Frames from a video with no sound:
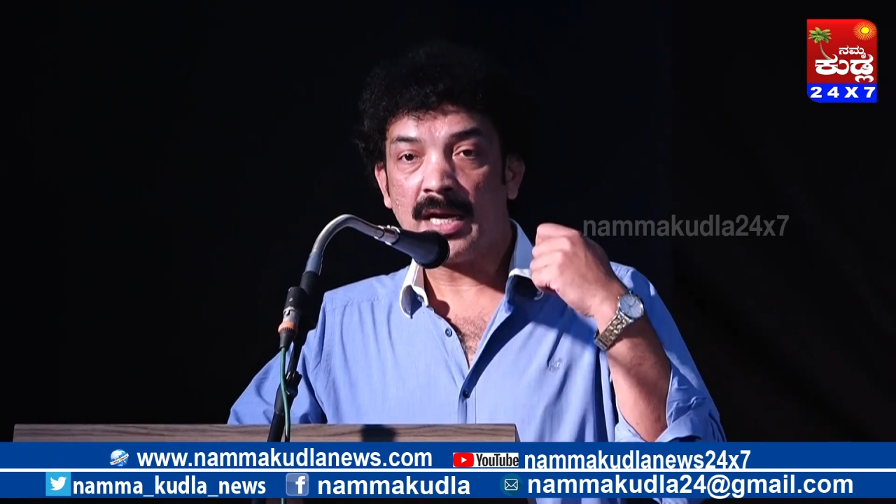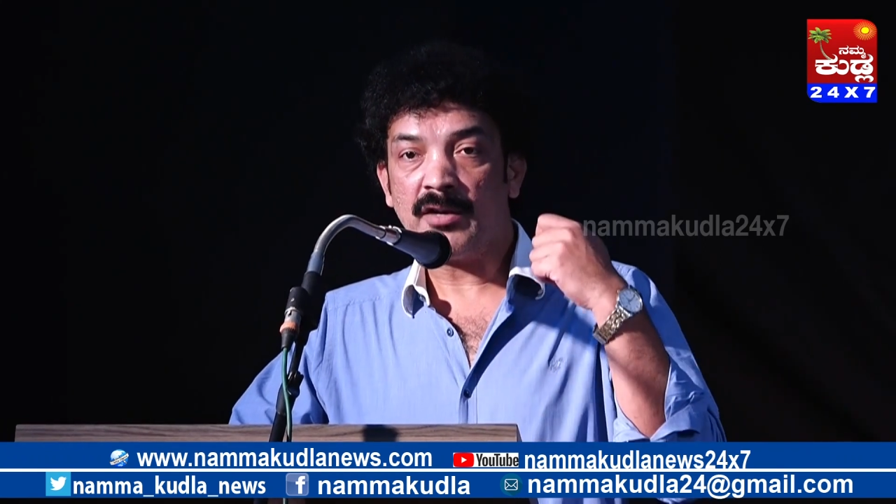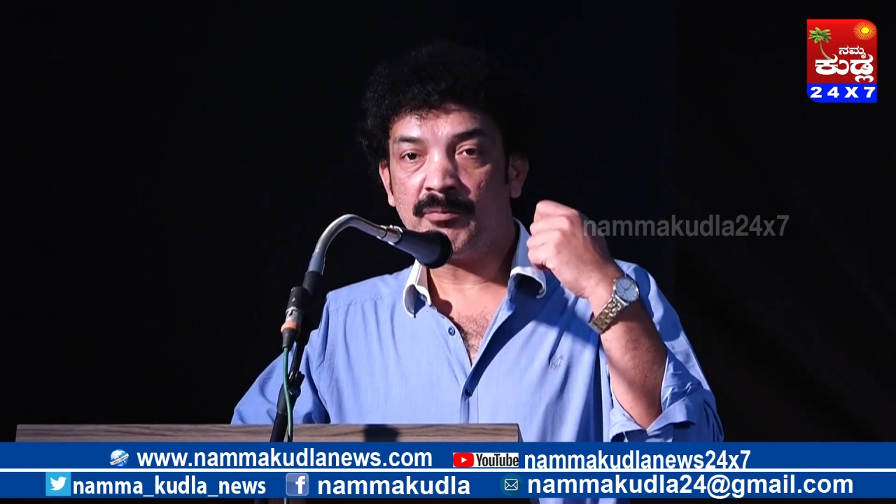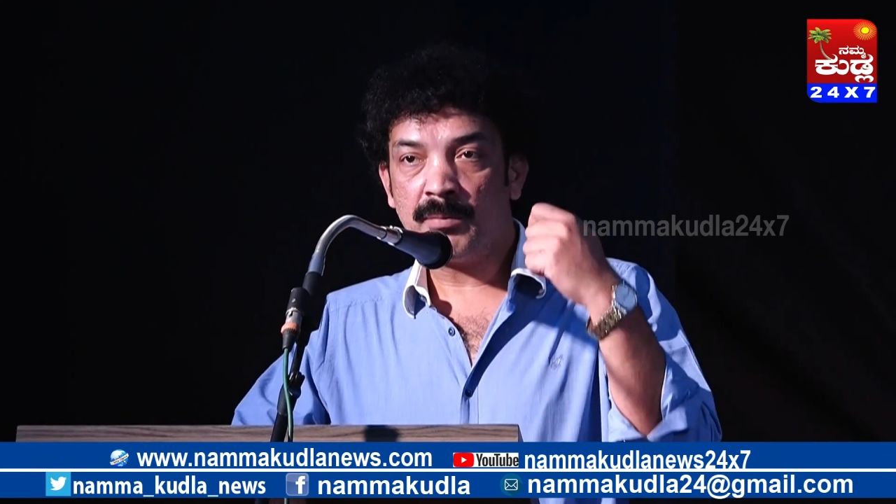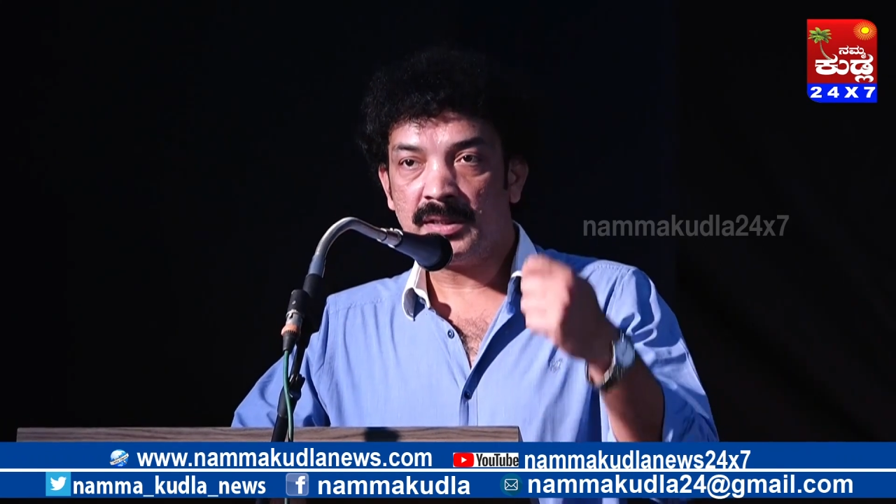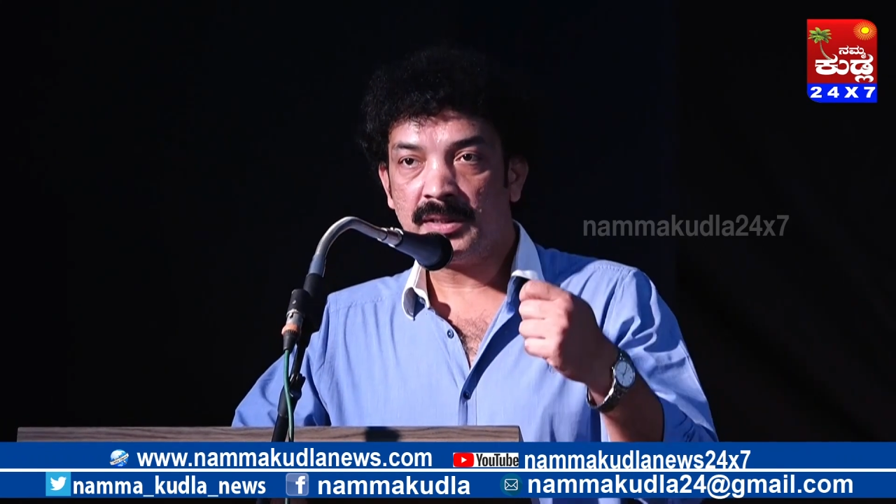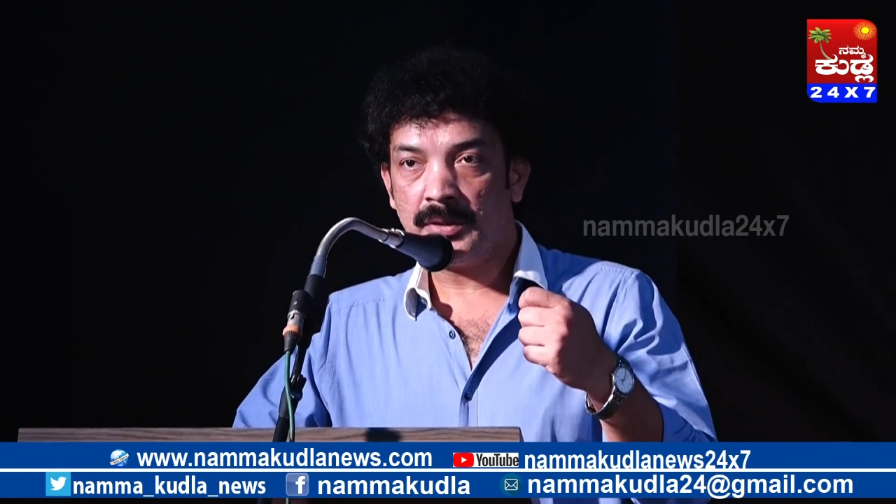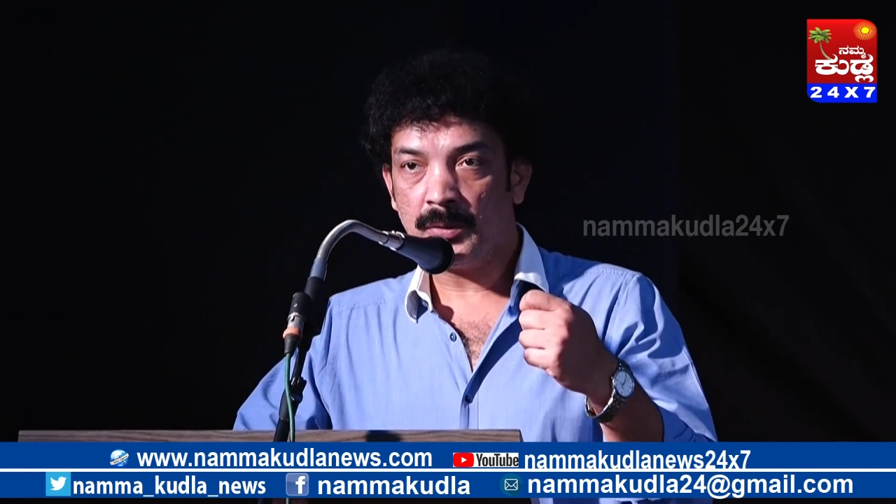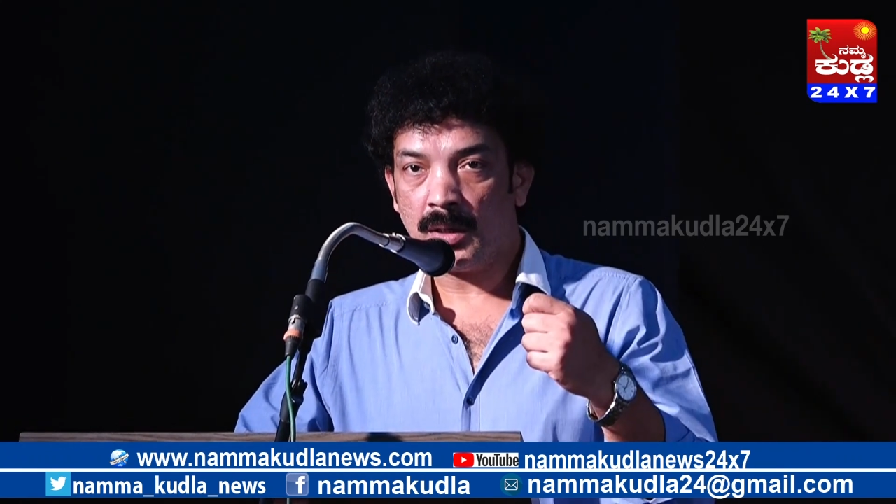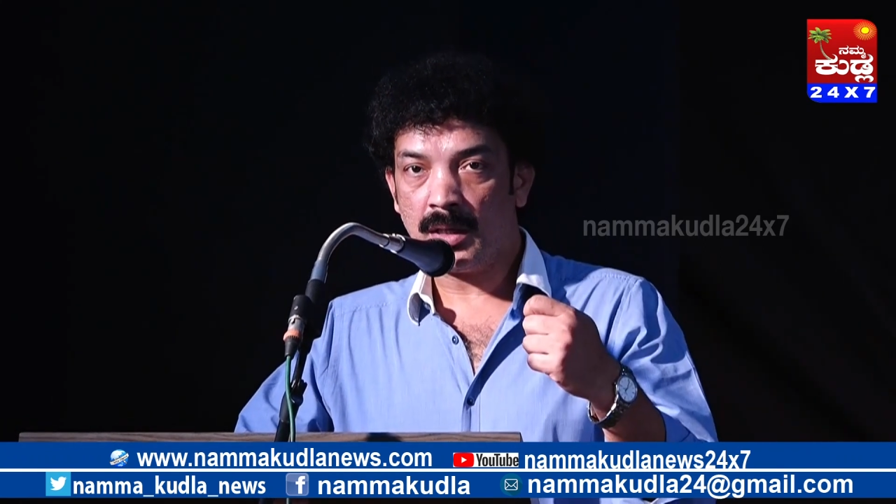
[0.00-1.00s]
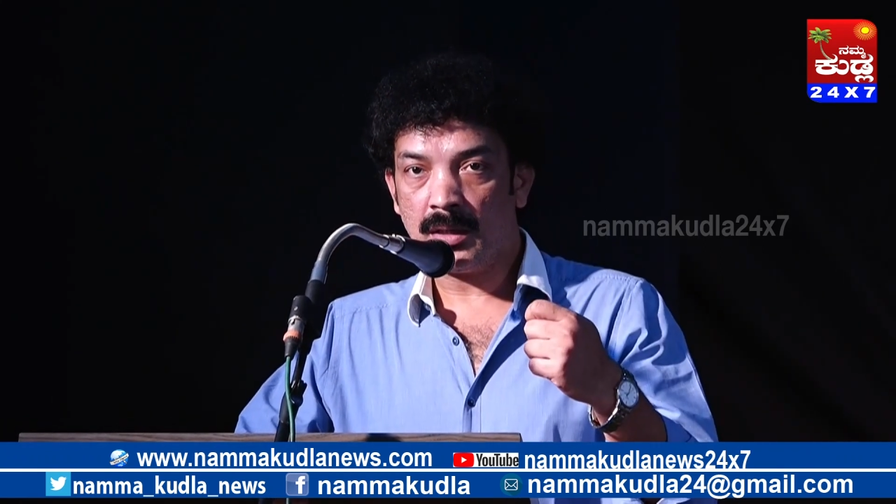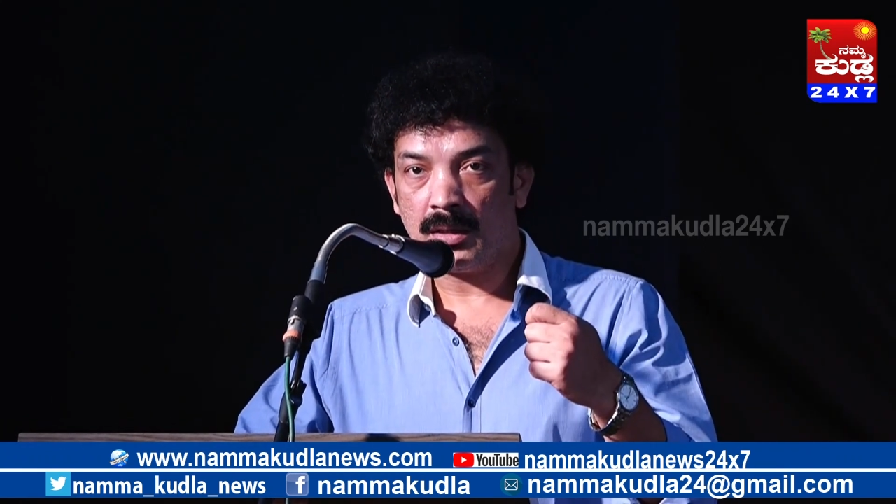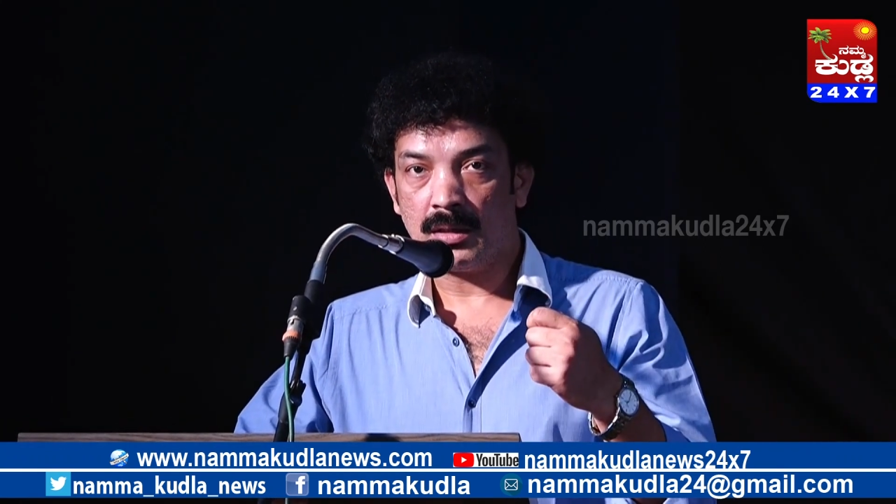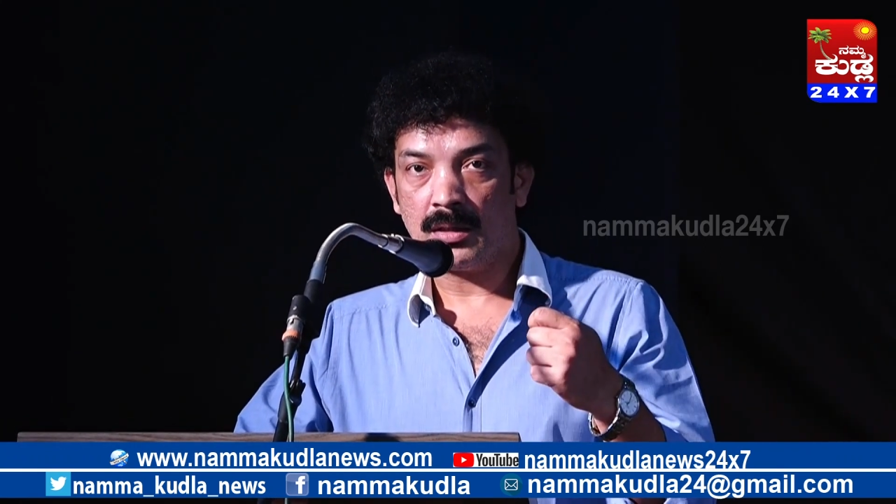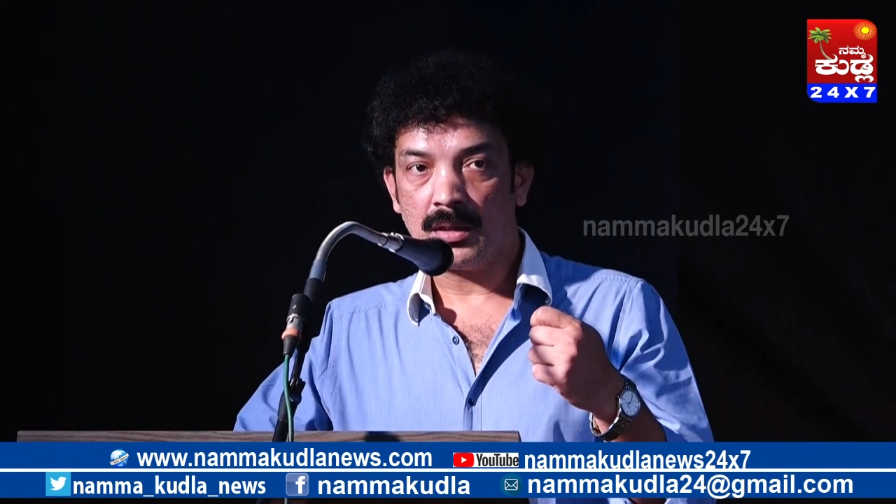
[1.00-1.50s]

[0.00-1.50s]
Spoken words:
kind of person you are.